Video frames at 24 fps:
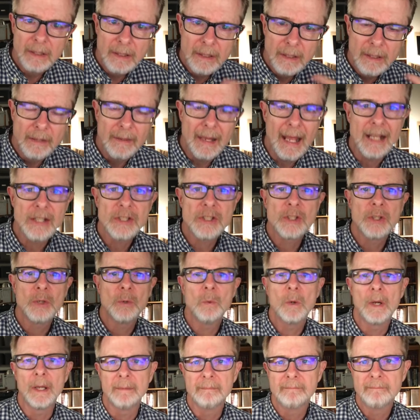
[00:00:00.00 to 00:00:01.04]
that's the
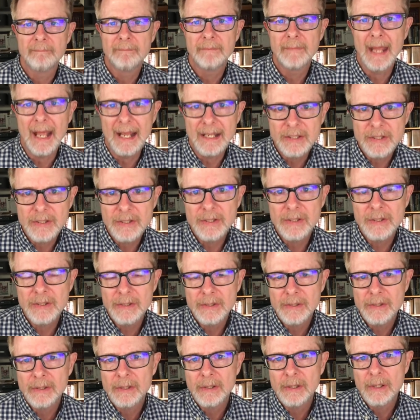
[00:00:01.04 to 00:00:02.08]
one. That's
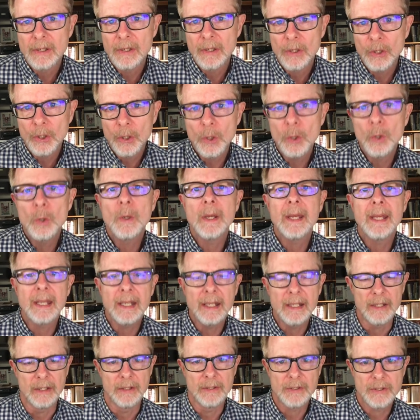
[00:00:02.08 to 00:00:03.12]
who he
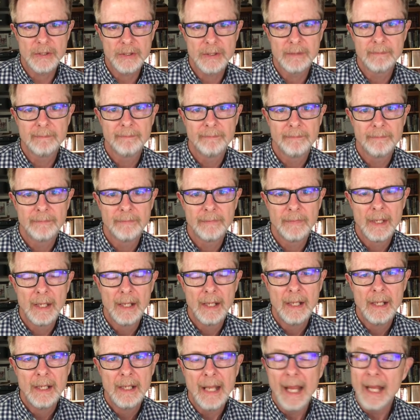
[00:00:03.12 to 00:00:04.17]
is.
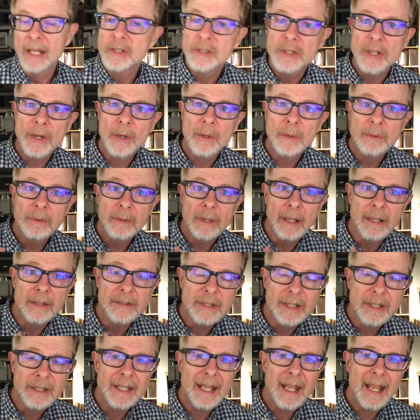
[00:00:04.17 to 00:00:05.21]
And so uh,
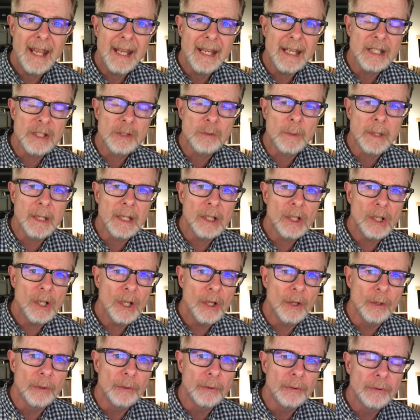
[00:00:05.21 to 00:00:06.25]
today, as we
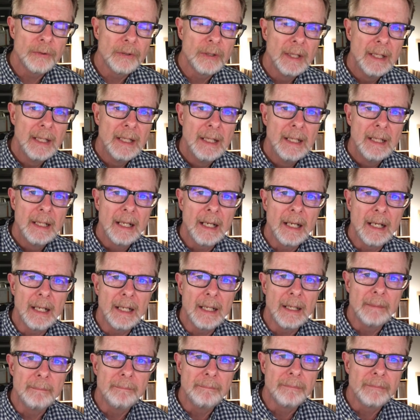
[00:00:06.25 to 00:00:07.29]
close,
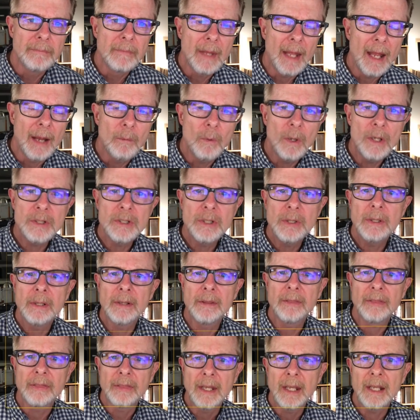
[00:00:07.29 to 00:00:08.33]
um, I want you to
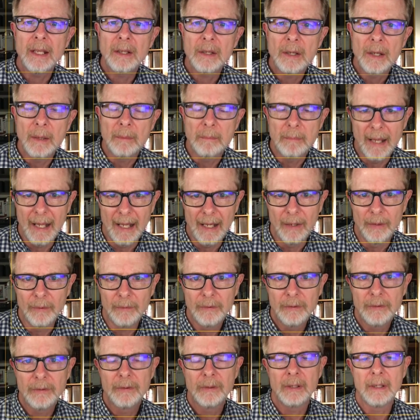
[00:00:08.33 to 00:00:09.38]
think
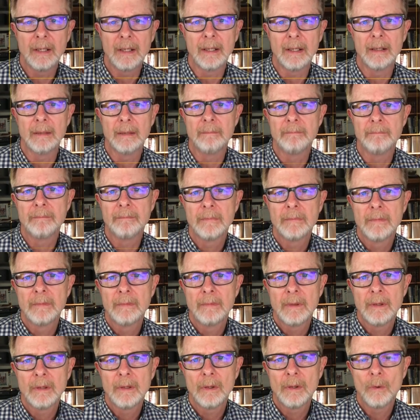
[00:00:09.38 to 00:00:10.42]
about um,
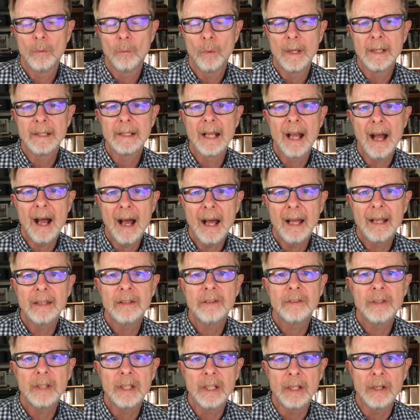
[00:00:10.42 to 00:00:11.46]
what God
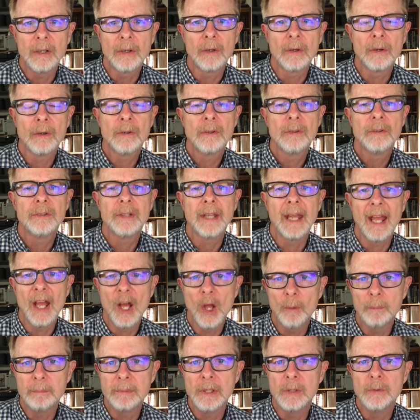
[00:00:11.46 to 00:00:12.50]
is here to
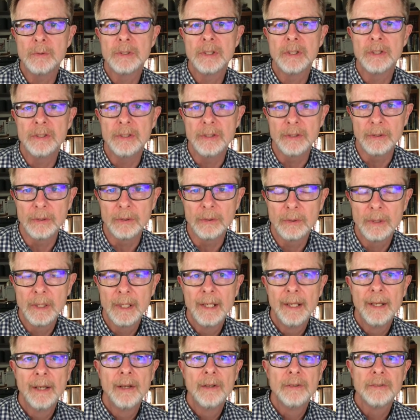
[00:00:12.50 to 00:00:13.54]
help you to do
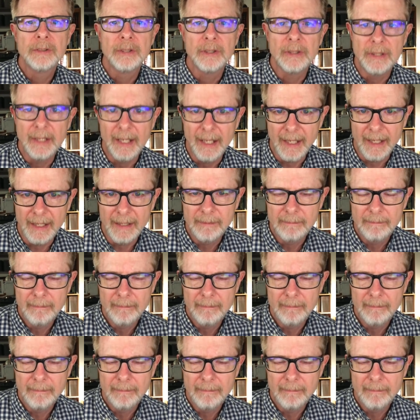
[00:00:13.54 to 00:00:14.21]
today.